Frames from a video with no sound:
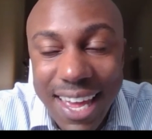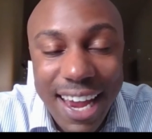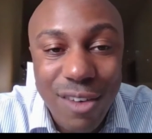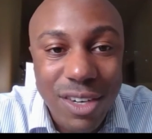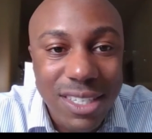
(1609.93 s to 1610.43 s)

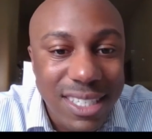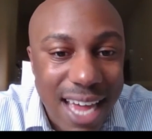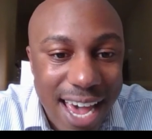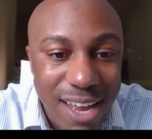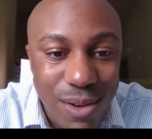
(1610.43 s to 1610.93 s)
a
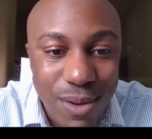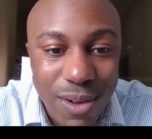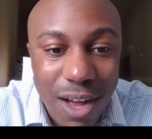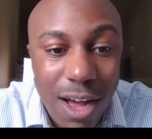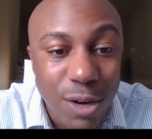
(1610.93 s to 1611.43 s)

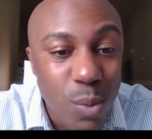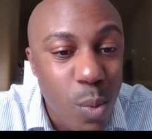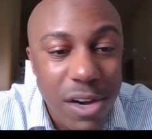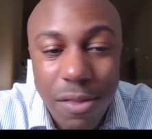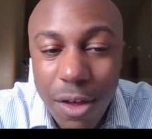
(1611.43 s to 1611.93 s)
recital on
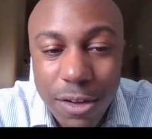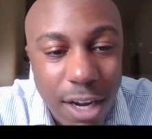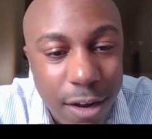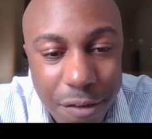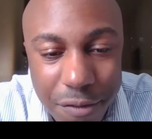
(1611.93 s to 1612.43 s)
one of those
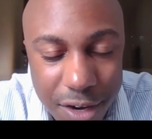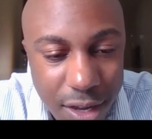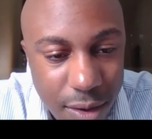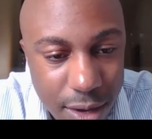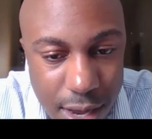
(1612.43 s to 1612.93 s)
other
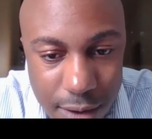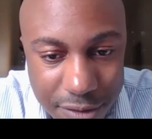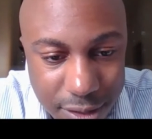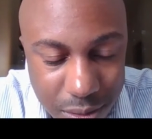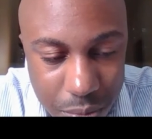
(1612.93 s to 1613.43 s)
video
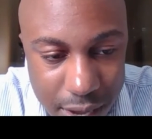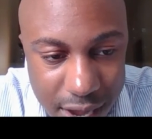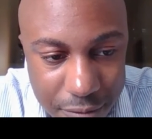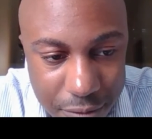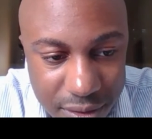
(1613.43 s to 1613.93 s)
conferencing
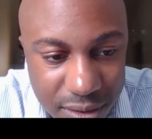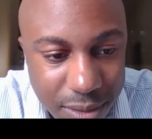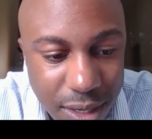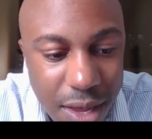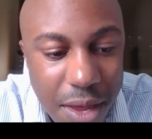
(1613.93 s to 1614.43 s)
platforms.